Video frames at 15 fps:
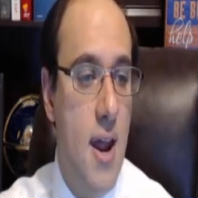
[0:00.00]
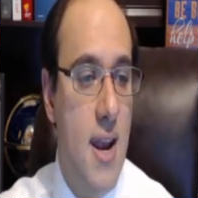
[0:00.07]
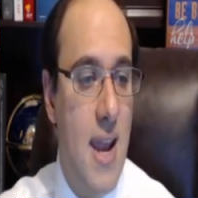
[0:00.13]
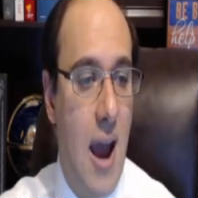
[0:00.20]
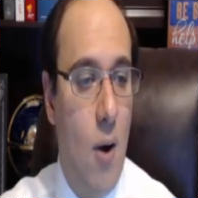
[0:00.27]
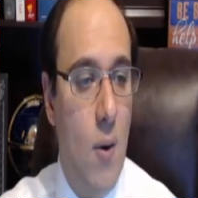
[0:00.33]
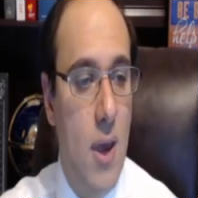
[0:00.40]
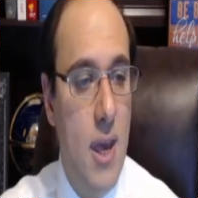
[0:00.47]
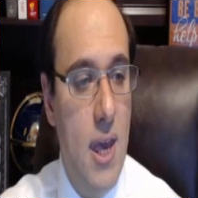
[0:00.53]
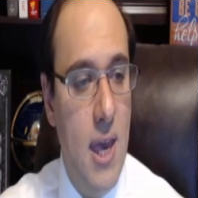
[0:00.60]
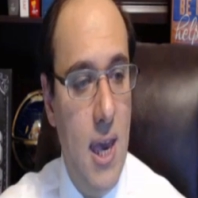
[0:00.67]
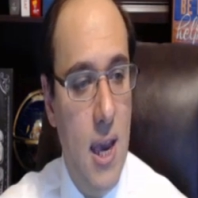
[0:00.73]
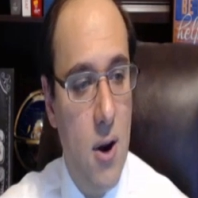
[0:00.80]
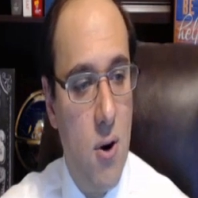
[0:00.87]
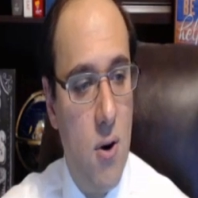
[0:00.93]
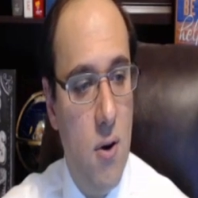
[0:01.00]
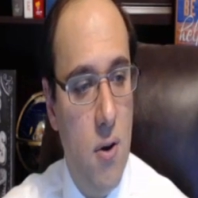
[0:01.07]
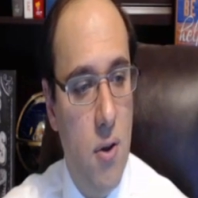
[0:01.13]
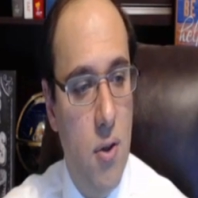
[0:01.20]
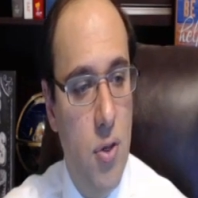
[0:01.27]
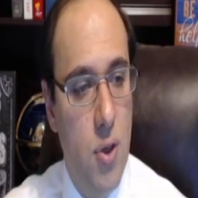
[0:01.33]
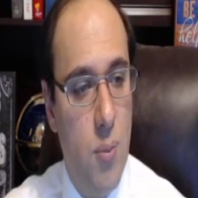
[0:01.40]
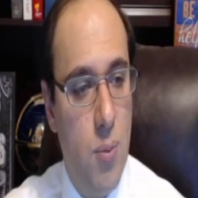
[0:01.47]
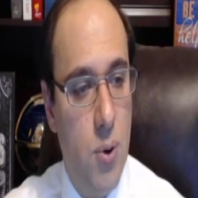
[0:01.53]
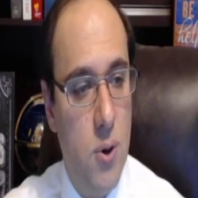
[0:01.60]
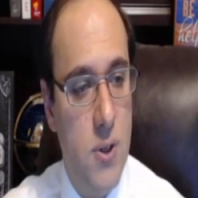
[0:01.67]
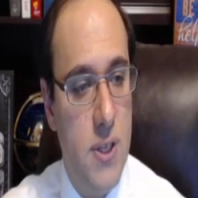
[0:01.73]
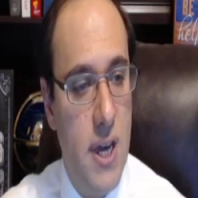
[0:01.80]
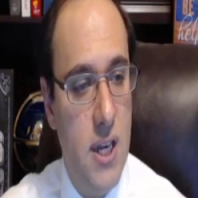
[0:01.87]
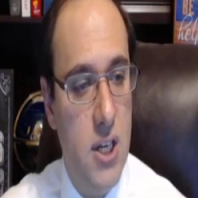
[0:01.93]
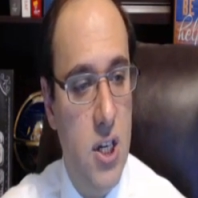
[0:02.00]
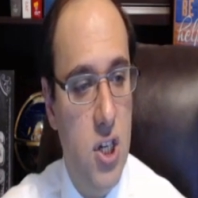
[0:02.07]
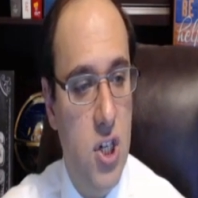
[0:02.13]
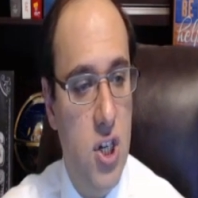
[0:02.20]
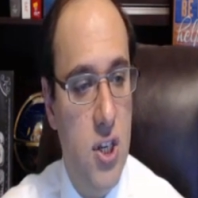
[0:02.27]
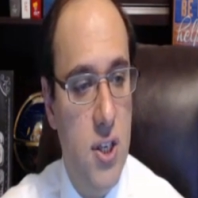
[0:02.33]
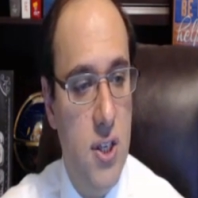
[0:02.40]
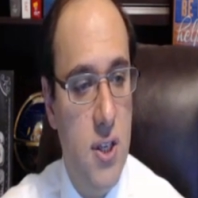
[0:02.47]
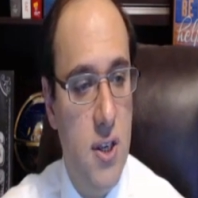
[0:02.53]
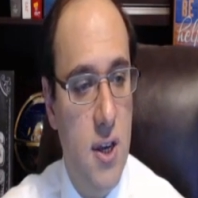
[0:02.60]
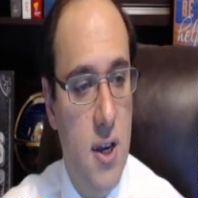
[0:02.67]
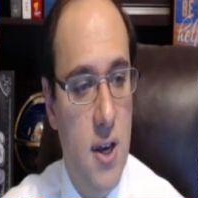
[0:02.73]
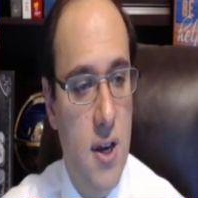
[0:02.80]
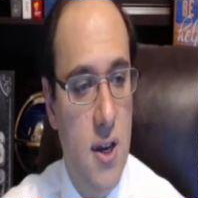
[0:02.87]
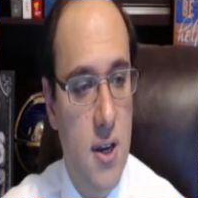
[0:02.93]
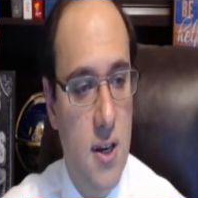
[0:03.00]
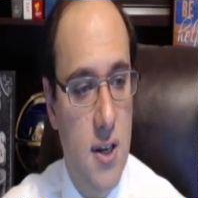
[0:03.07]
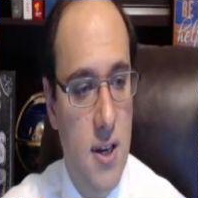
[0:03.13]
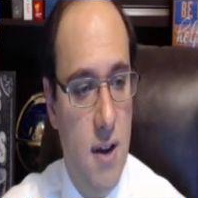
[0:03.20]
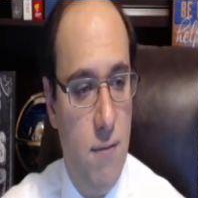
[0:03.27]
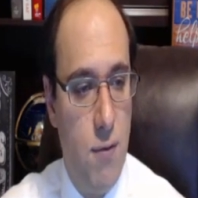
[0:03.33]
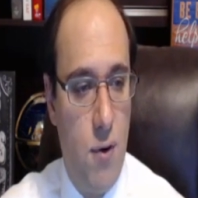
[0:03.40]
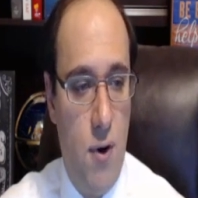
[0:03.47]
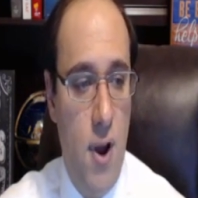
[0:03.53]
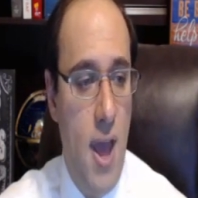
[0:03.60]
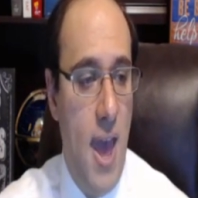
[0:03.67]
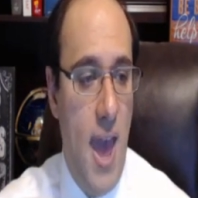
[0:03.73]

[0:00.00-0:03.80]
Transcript: Now here, the percentages differ.